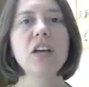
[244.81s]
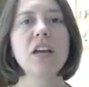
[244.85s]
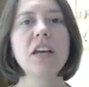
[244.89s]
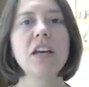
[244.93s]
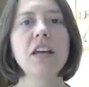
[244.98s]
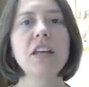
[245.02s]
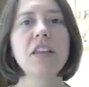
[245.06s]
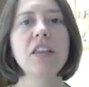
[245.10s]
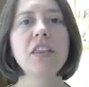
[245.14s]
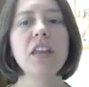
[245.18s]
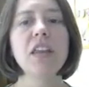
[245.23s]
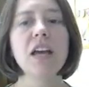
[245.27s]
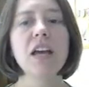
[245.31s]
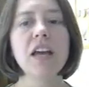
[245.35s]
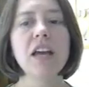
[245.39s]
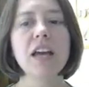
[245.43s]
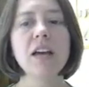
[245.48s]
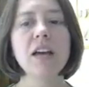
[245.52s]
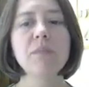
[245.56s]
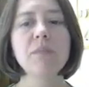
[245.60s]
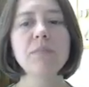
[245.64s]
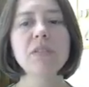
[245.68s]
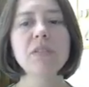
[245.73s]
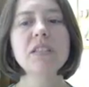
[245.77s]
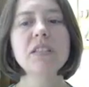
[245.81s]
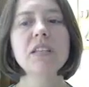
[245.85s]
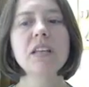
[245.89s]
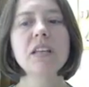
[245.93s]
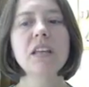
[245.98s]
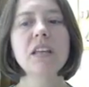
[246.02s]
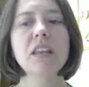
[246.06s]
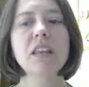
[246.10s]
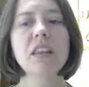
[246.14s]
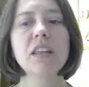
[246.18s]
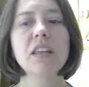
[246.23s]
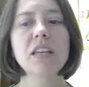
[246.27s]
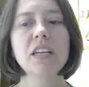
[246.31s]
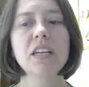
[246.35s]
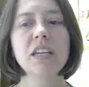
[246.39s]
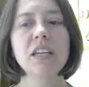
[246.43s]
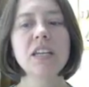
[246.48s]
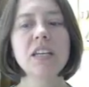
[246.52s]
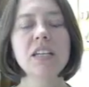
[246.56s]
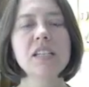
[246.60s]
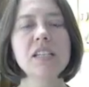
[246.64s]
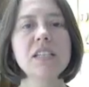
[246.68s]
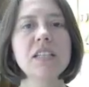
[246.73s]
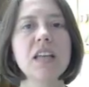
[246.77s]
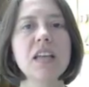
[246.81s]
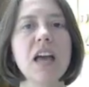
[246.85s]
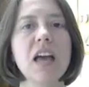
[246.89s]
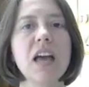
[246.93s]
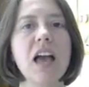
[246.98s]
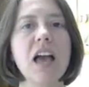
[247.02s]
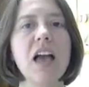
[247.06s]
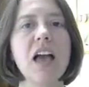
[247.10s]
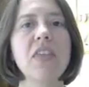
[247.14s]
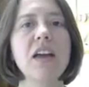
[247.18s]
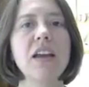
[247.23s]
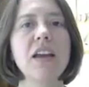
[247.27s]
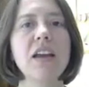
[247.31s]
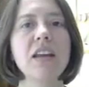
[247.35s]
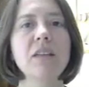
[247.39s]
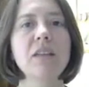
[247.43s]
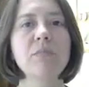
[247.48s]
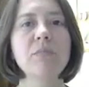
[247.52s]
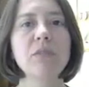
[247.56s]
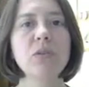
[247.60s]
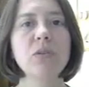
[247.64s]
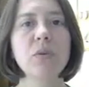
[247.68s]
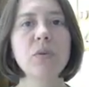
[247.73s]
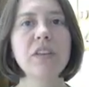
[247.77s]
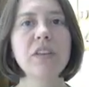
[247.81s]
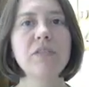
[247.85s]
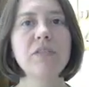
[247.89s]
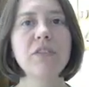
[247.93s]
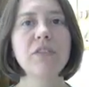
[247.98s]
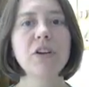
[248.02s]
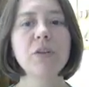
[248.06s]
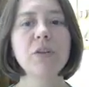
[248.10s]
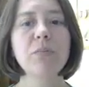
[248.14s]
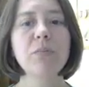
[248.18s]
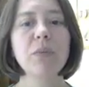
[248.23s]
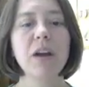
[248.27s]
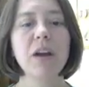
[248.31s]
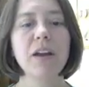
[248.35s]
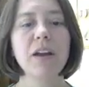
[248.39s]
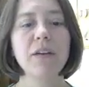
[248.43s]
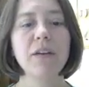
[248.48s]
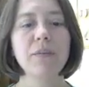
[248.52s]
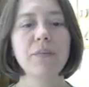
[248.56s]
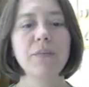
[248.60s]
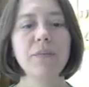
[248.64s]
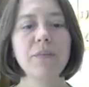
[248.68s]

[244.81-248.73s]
in the hips, the knees, and then in between the vertebrae.